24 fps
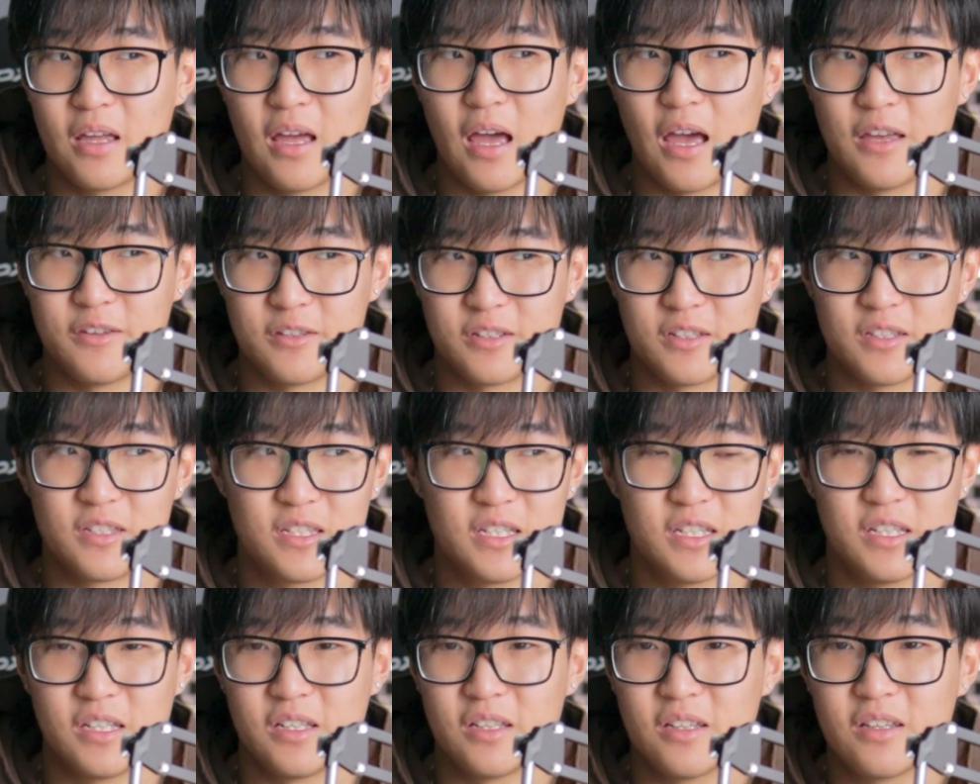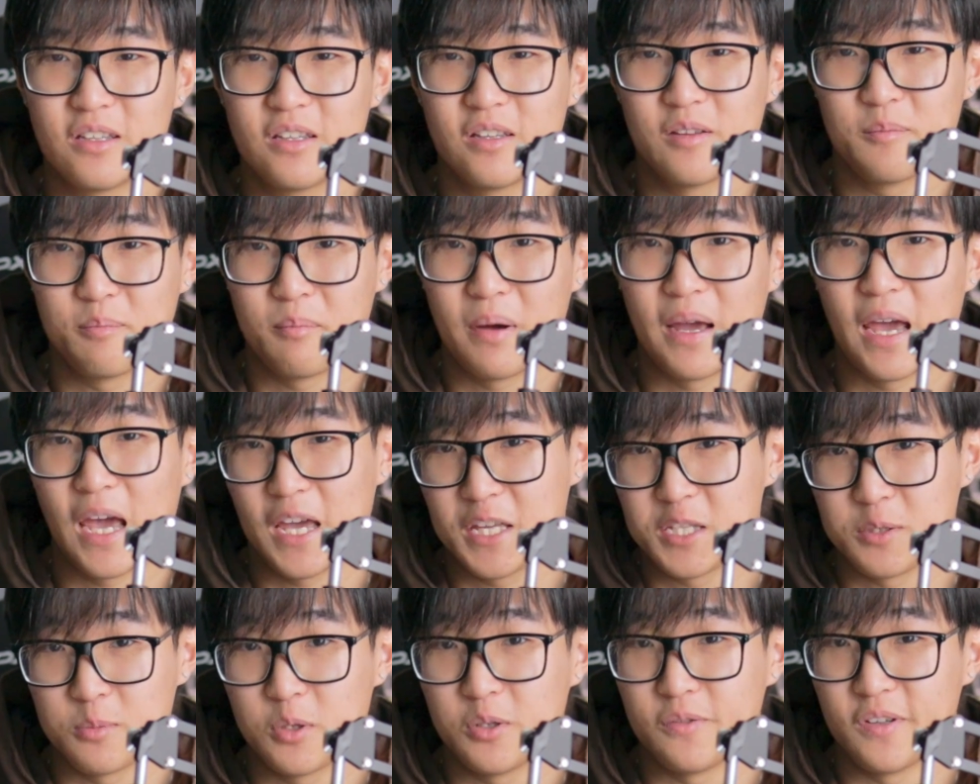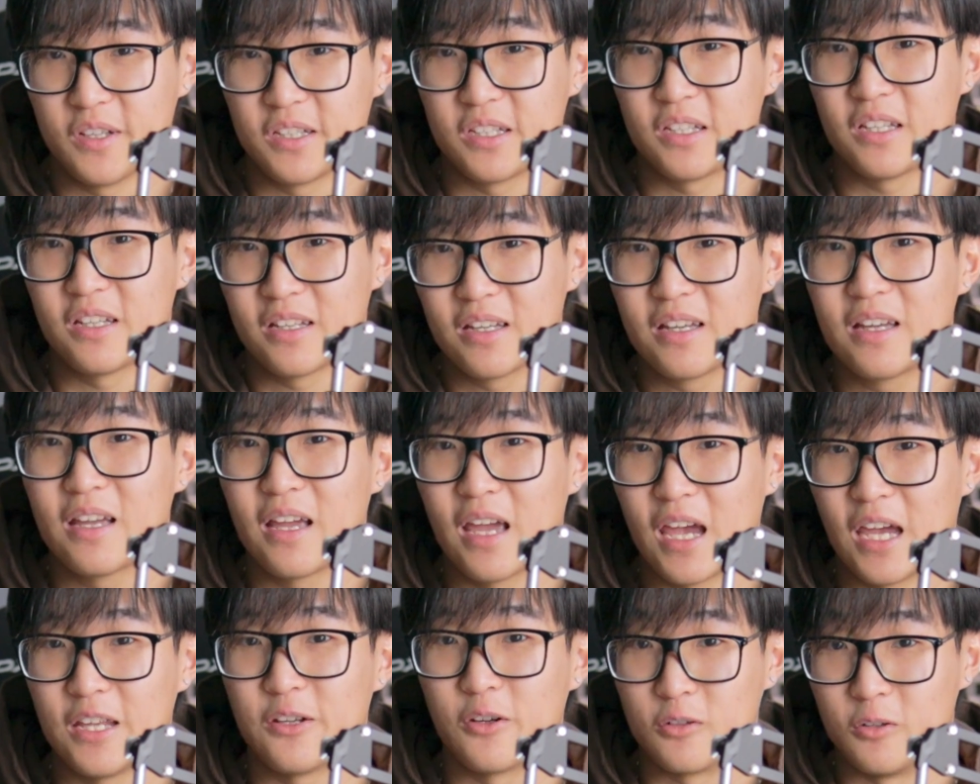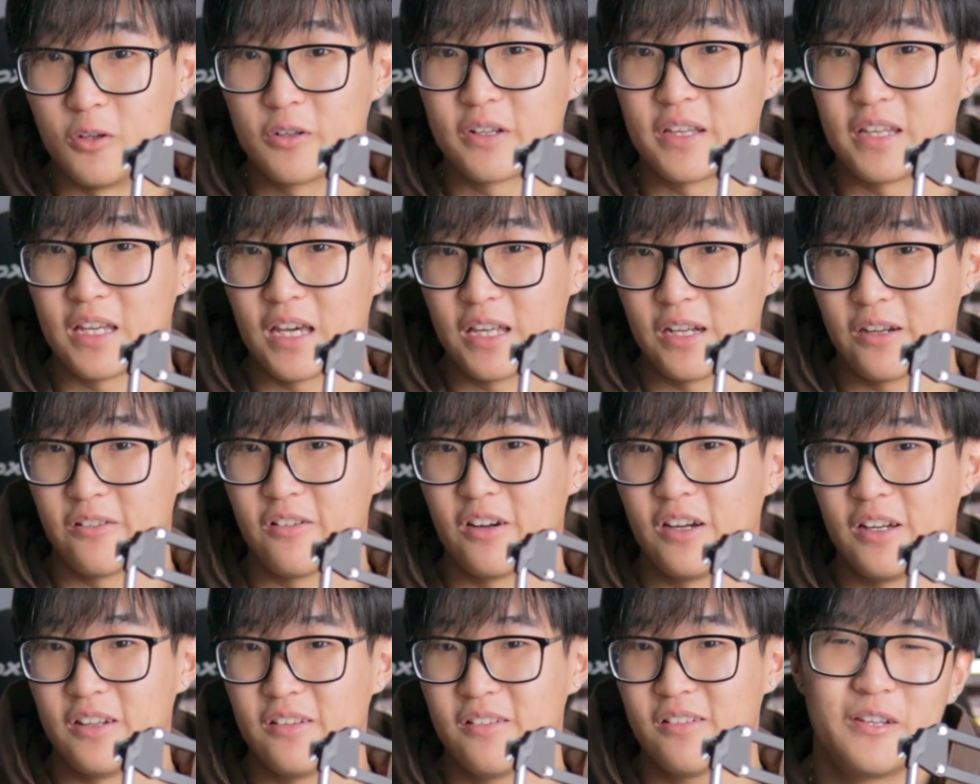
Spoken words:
As you can see, my hand's moving and you're looking at it, right?